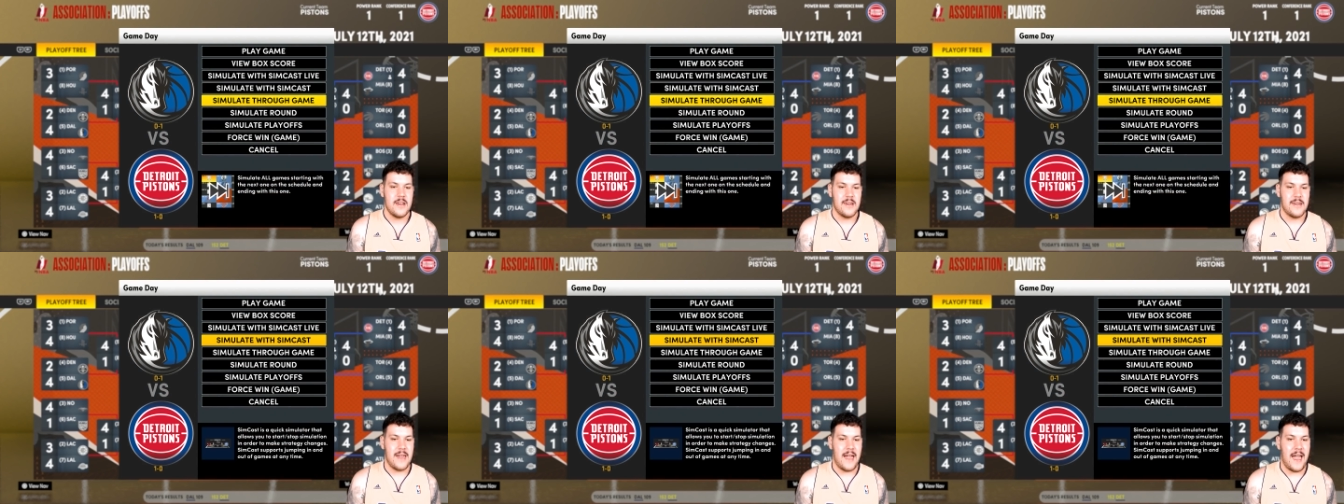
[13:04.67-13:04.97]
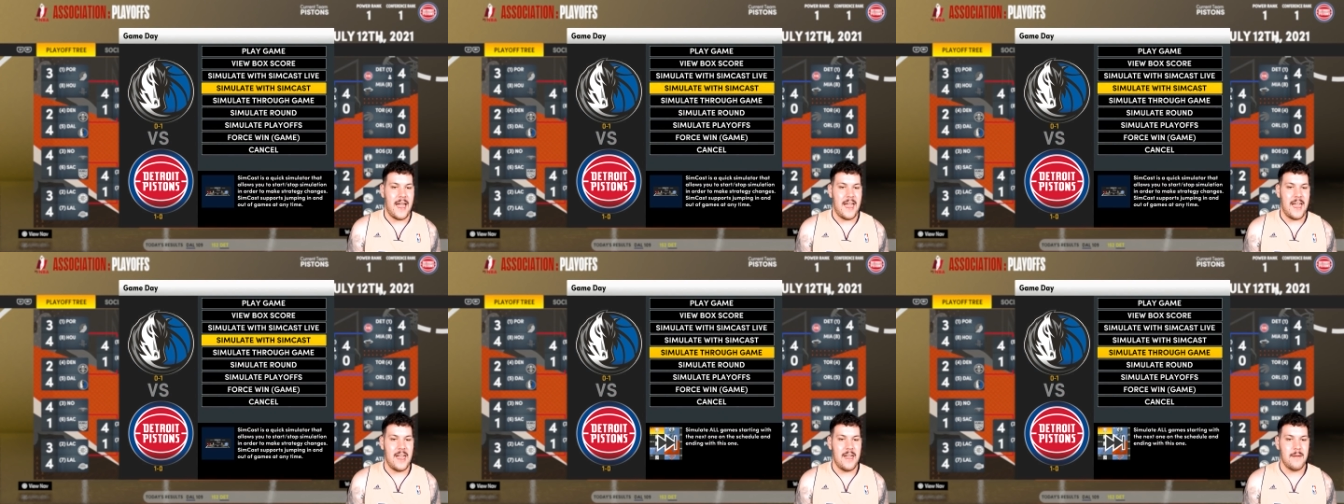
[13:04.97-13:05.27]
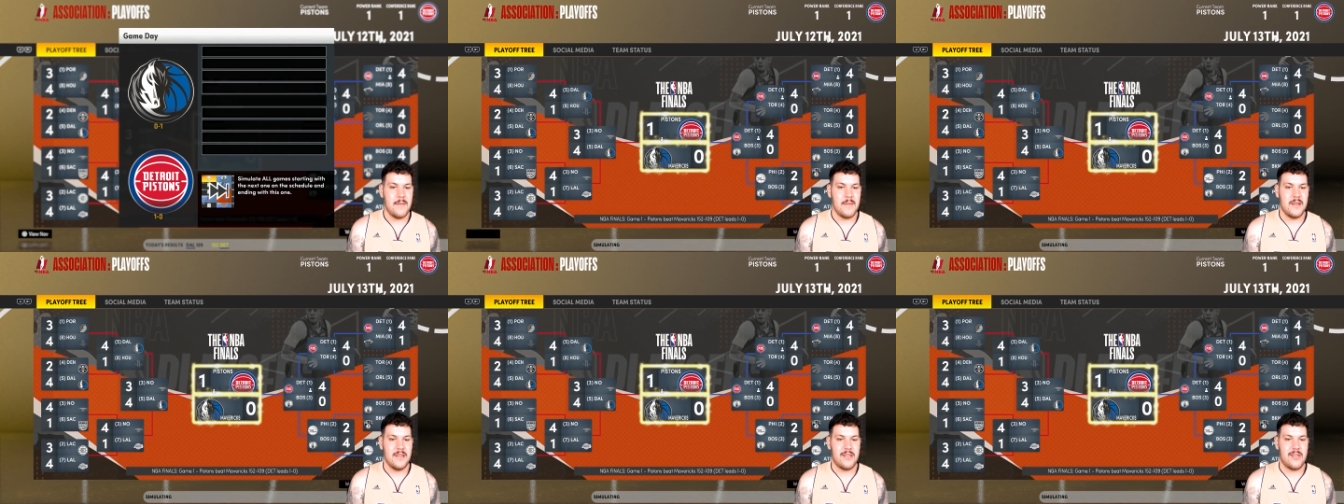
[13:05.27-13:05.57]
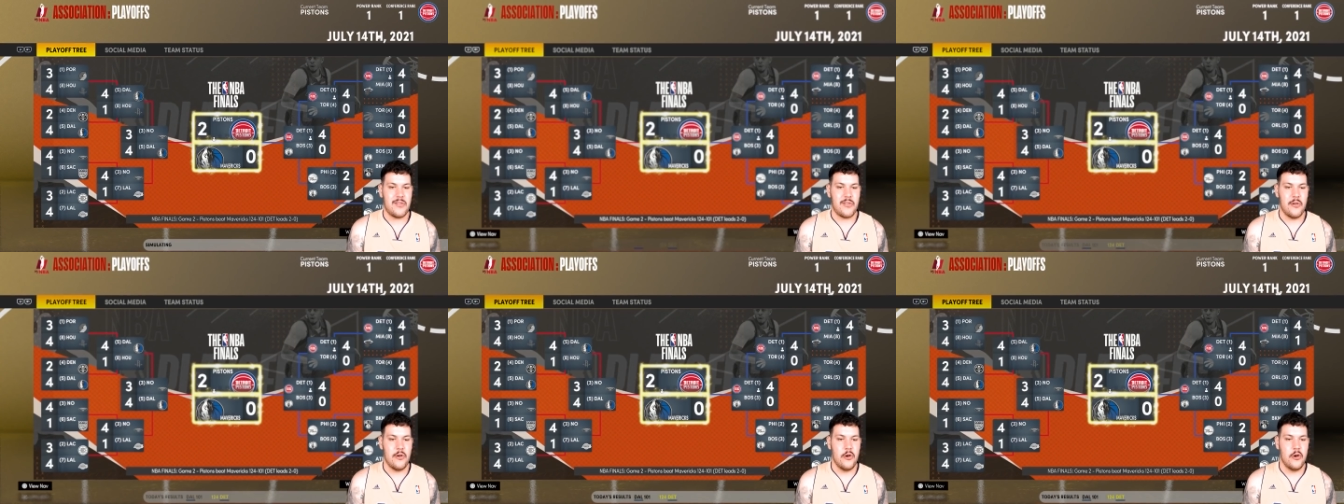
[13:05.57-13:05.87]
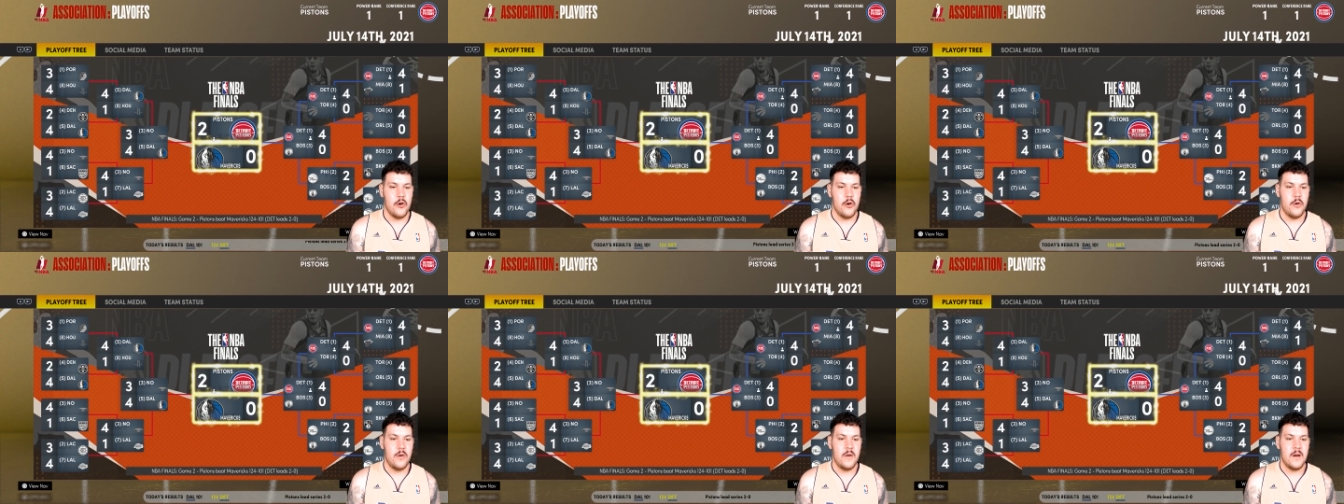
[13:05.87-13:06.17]
Game
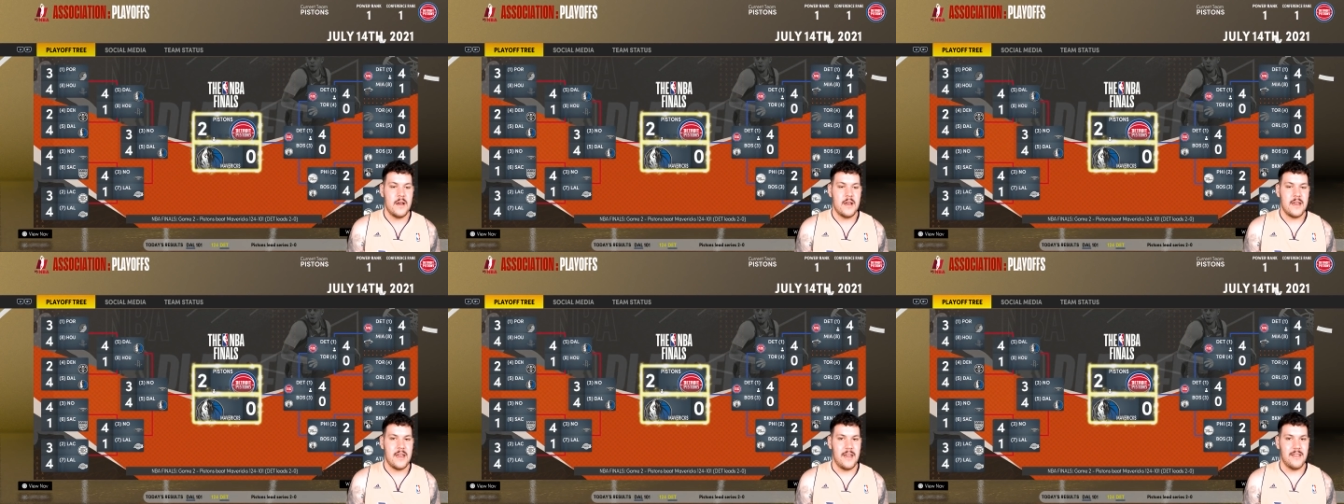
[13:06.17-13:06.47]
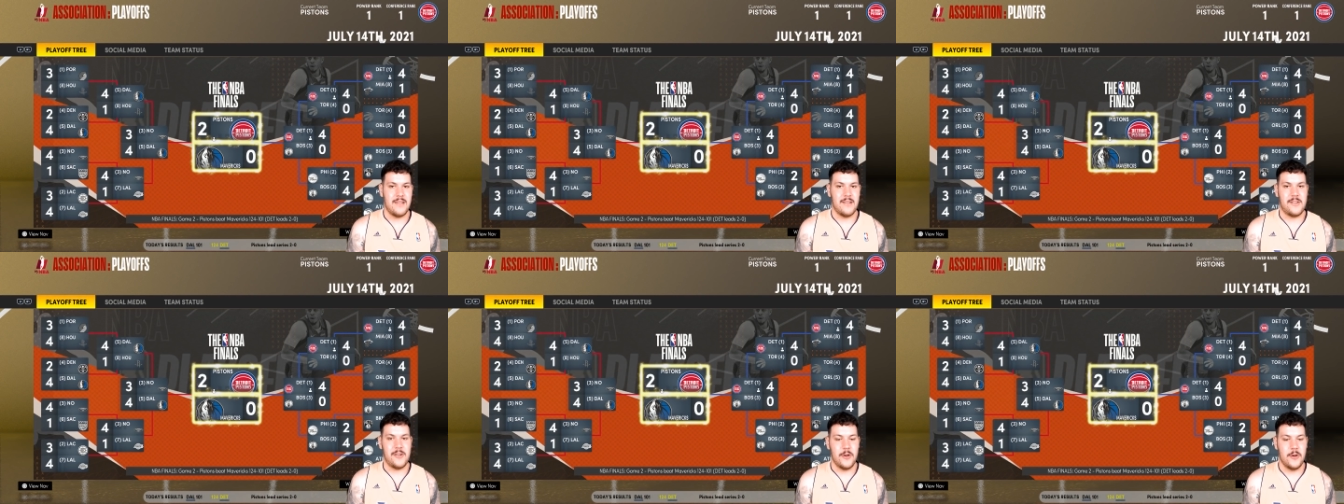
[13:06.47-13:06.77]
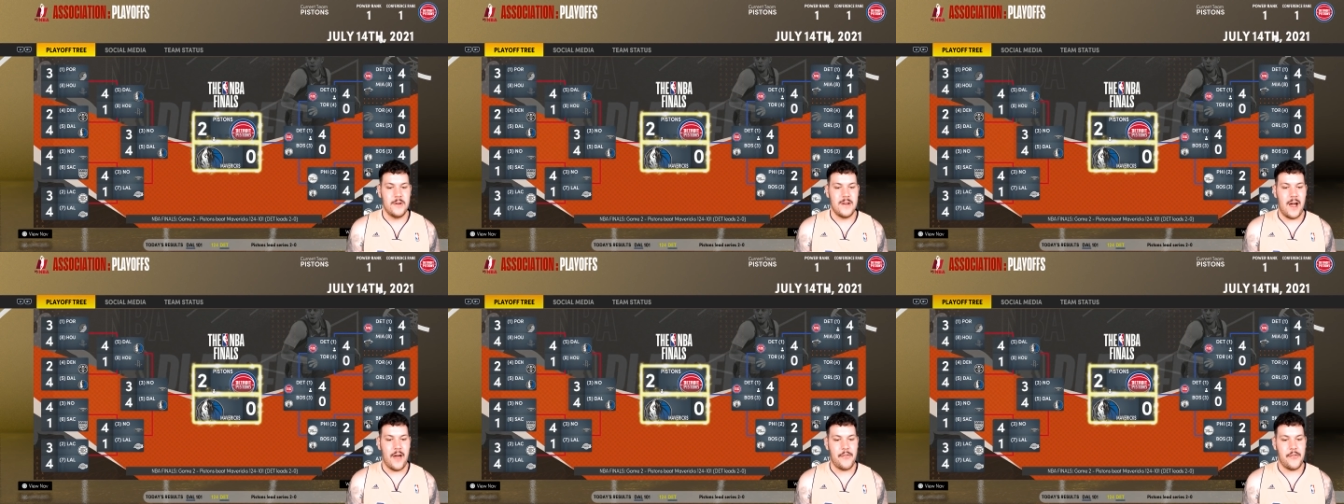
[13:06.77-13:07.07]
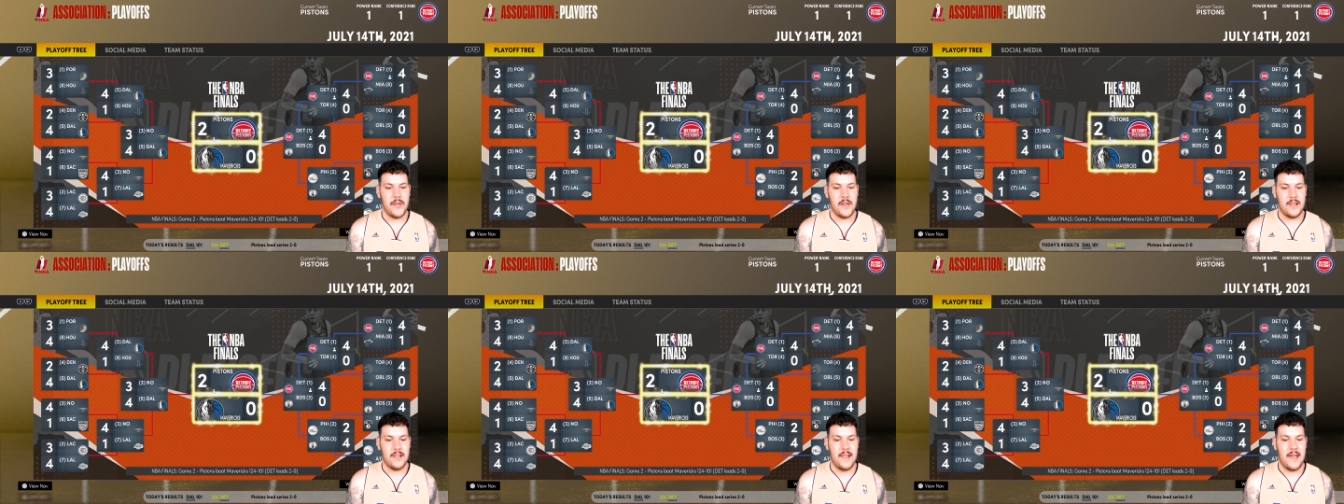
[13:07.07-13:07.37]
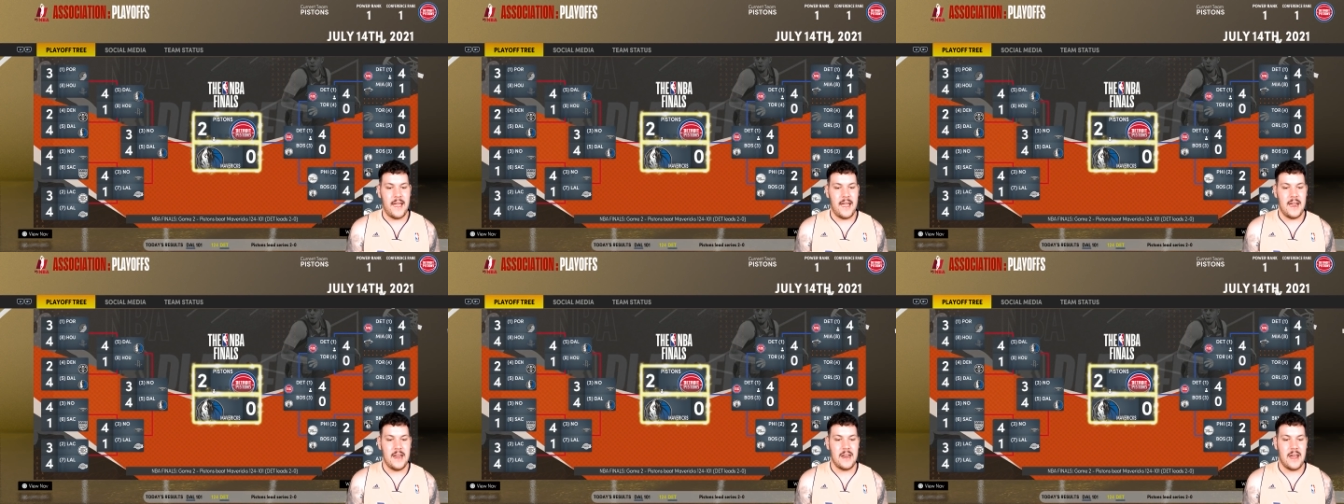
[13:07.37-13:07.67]
2 is a 2-0
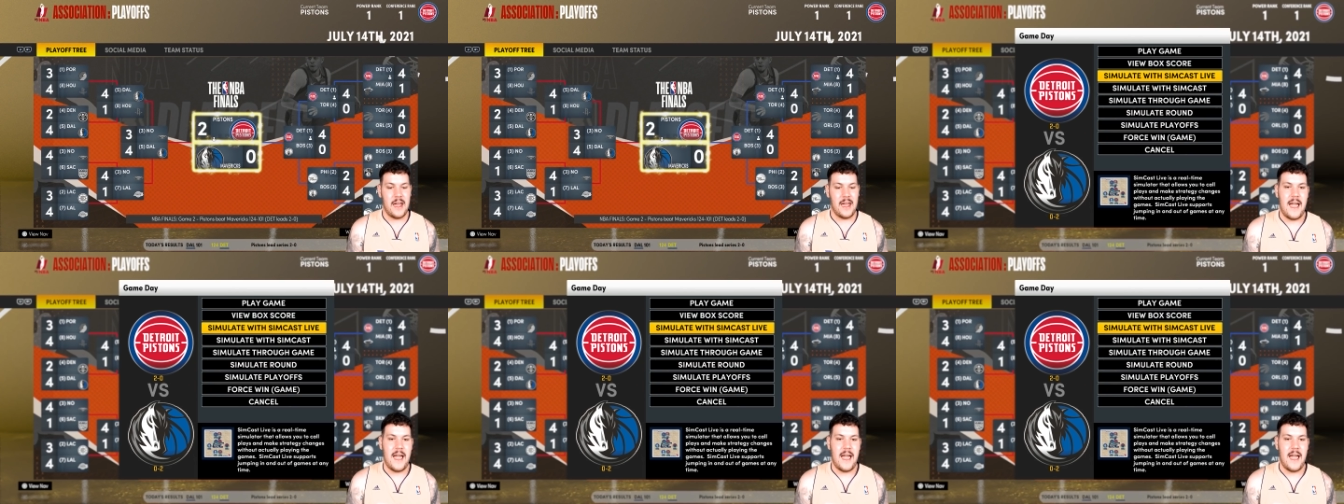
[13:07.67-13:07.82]
lead.